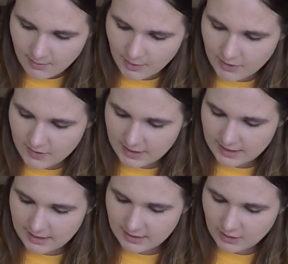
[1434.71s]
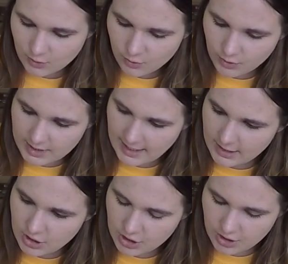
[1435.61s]
but you can see this cool
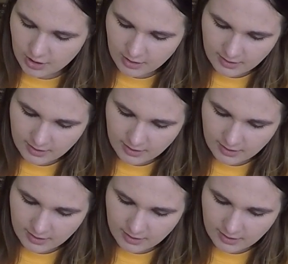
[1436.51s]
texture,